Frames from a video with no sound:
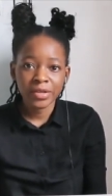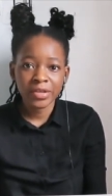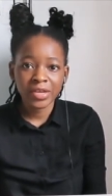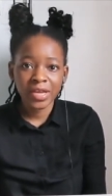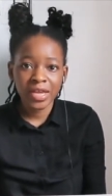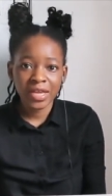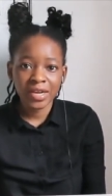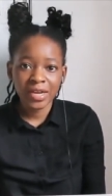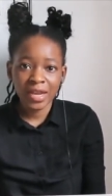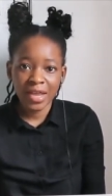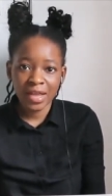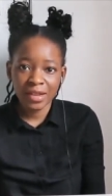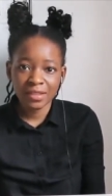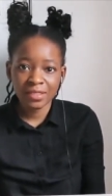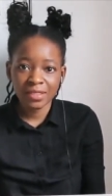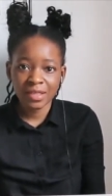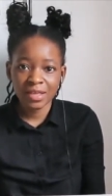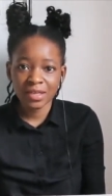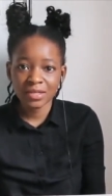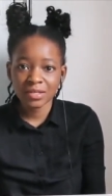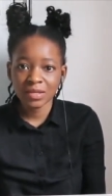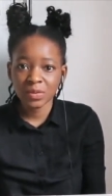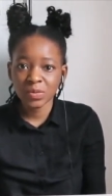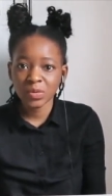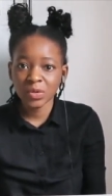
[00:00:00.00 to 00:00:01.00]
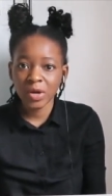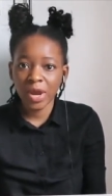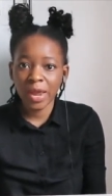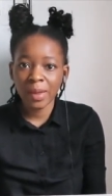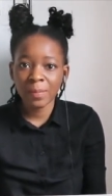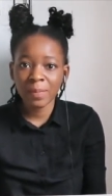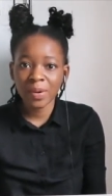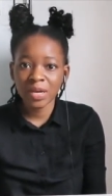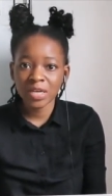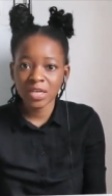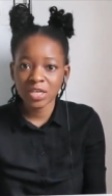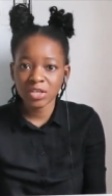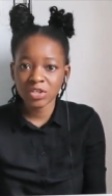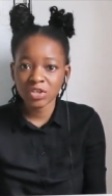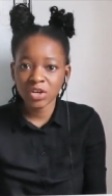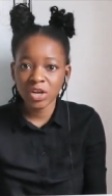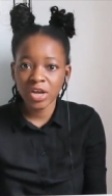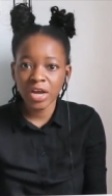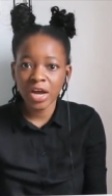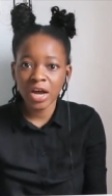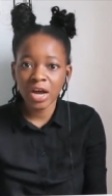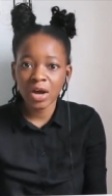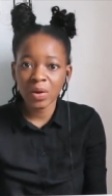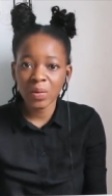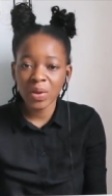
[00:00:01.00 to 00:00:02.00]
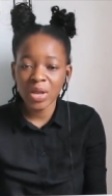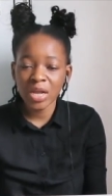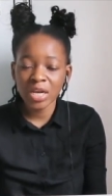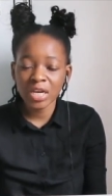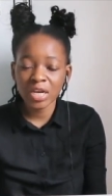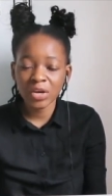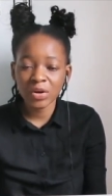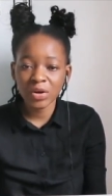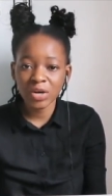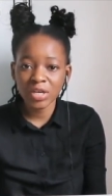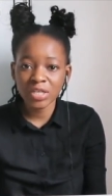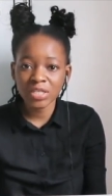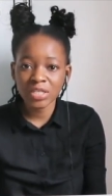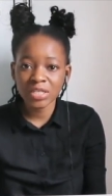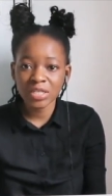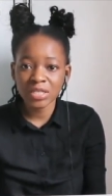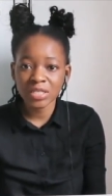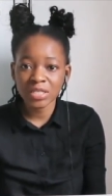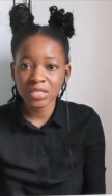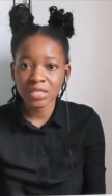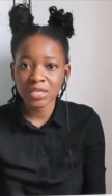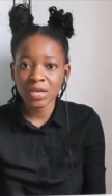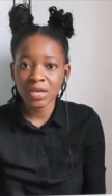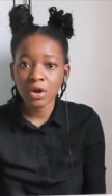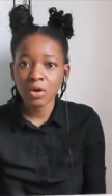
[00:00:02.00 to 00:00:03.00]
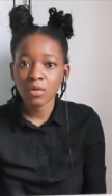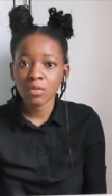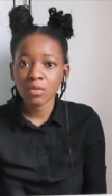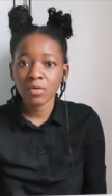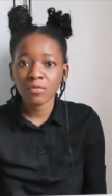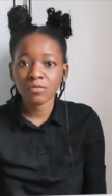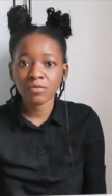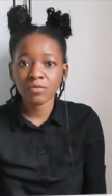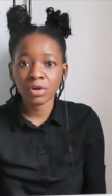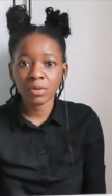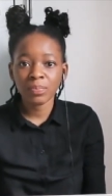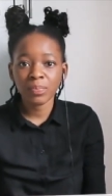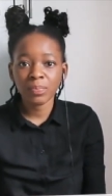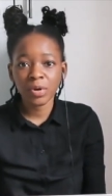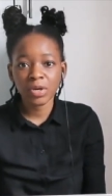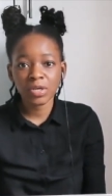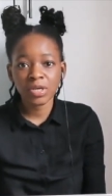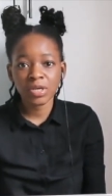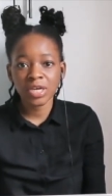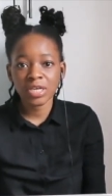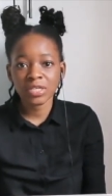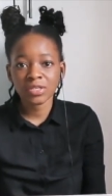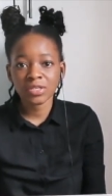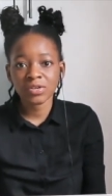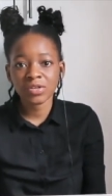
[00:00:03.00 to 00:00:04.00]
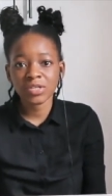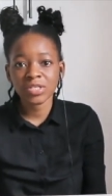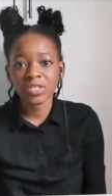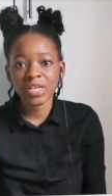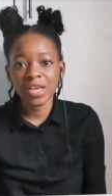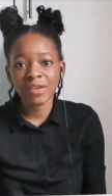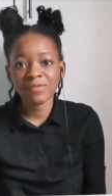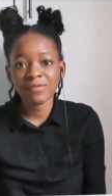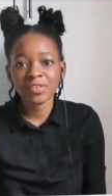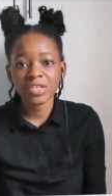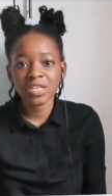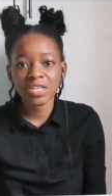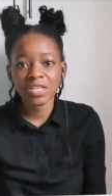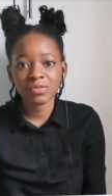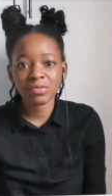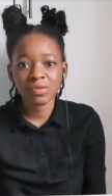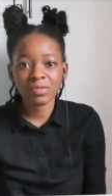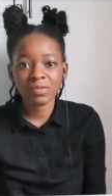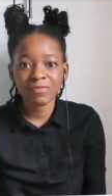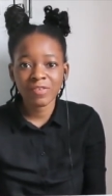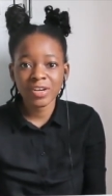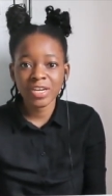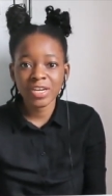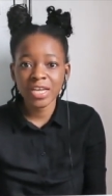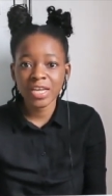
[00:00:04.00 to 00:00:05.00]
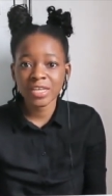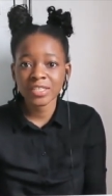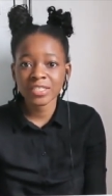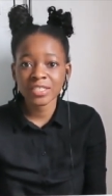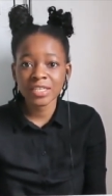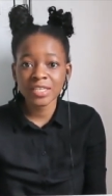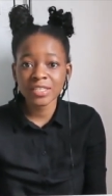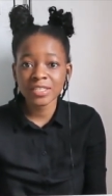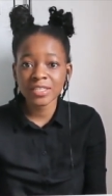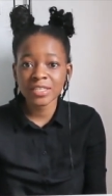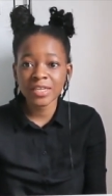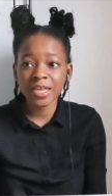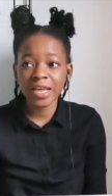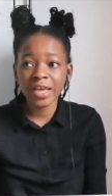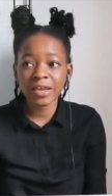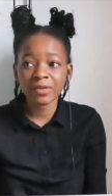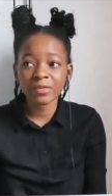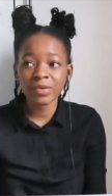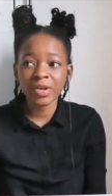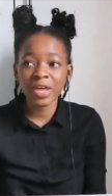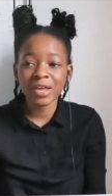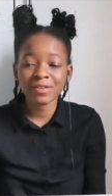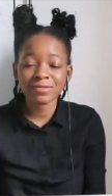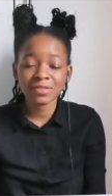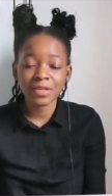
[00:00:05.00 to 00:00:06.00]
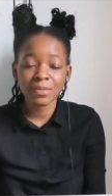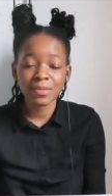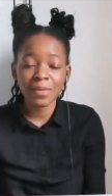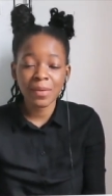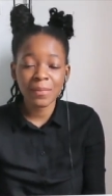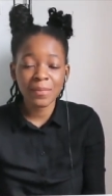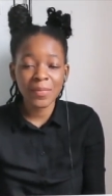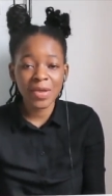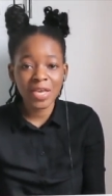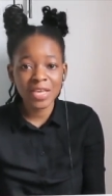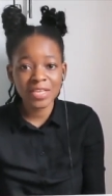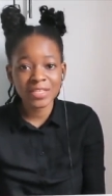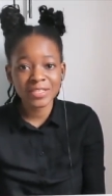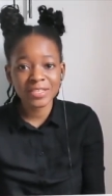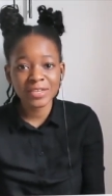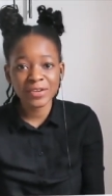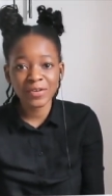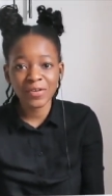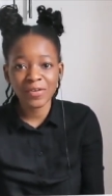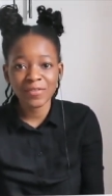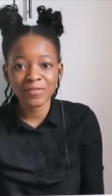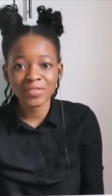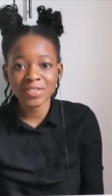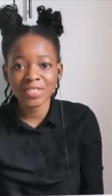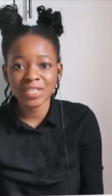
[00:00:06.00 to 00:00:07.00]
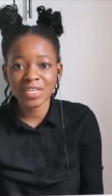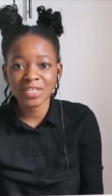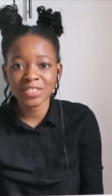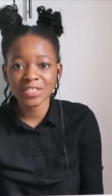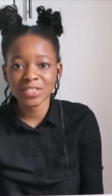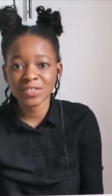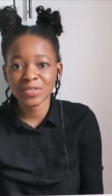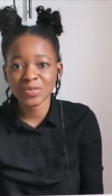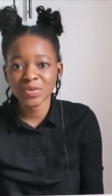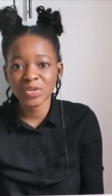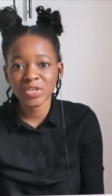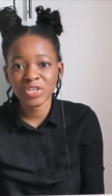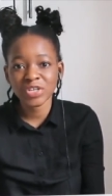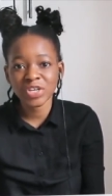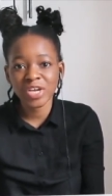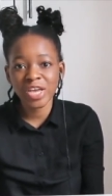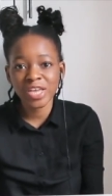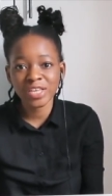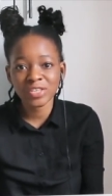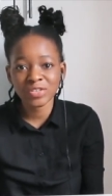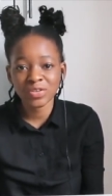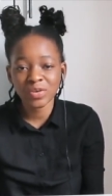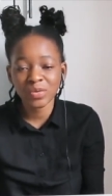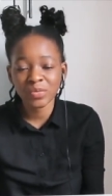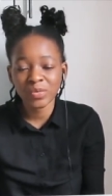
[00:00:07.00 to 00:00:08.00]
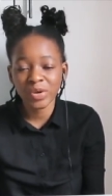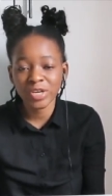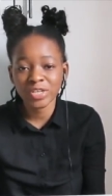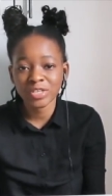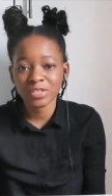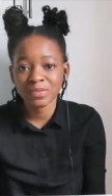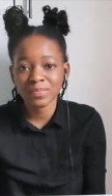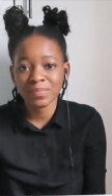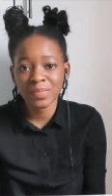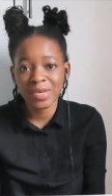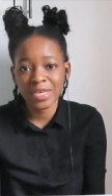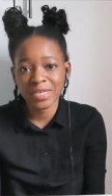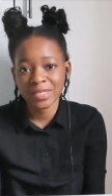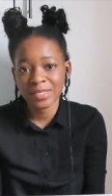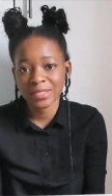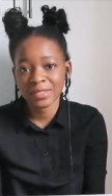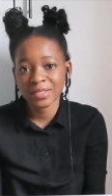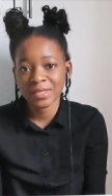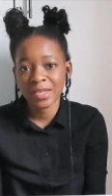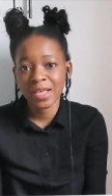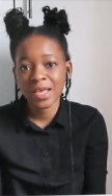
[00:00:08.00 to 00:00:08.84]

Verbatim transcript: You can head there, subscribe, and enjoy our weekly content. We've got a podcast called Diving In With Funny and Jesse, and we have some amazing conversations which you guys don't want to miss.